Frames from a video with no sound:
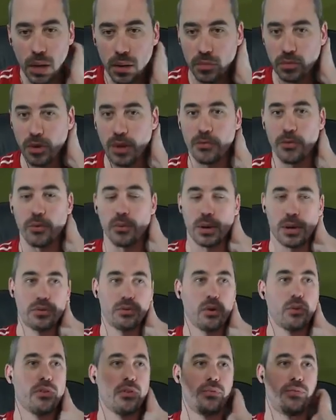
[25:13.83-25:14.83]
Referee,
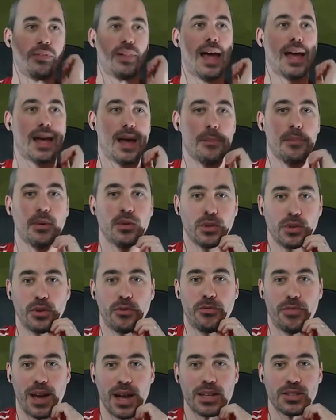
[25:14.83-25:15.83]
throw the flag up a little
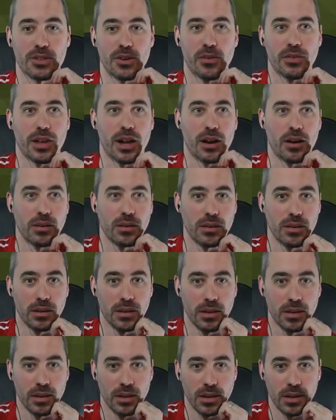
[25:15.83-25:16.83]
faster there.
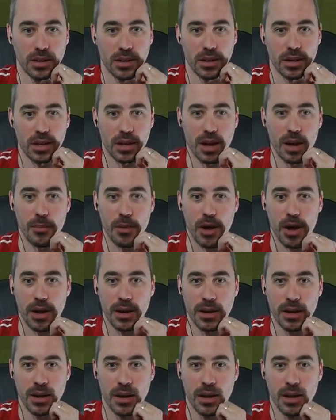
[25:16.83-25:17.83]
Come on.